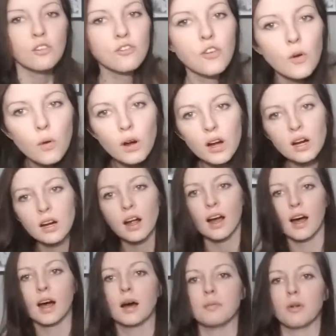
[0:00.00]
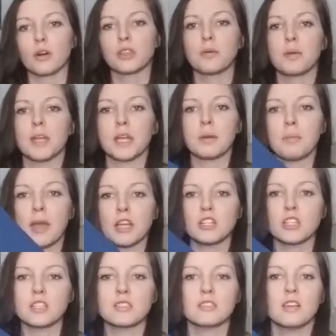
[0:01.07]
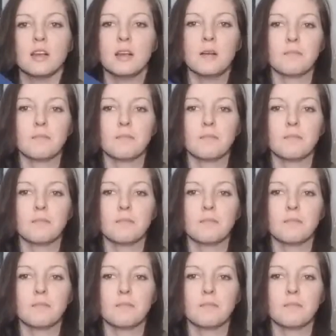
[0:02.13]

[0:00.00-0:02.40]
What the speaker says: for orthopedic patients.